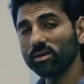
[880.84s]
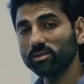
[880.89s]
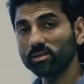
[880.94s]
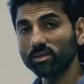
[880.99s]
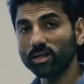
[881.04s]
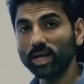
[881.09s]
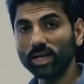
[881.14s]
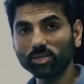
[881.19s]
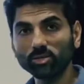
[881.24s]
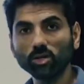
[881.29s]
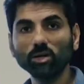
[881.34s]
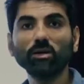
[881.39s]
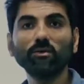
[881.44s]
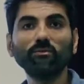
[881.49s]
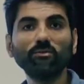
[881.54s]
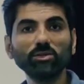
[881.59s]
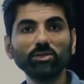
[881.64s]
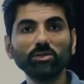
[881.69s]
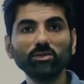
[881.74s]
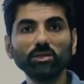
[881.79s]
is a natural
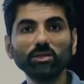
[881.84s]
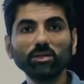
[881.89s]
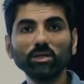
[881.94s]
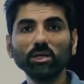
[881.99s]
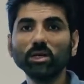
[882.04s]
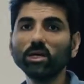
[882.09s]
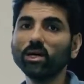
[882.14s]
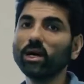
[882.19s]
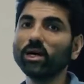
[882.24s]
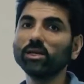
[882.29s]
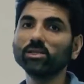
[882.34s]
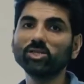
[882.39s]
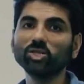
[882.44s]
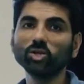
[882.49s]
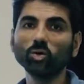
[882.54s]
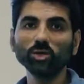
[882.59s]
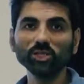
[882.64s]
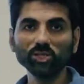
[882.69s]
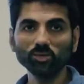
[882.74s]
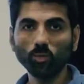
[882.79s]
refrigerant, and
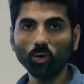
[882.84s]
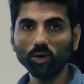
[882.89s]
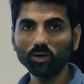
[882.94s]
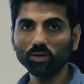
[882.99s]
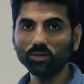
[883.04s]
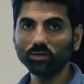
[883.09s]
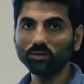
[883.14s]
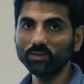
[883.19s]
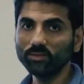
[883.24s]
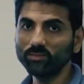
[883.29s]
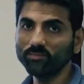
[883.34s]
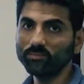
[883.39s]
so is water.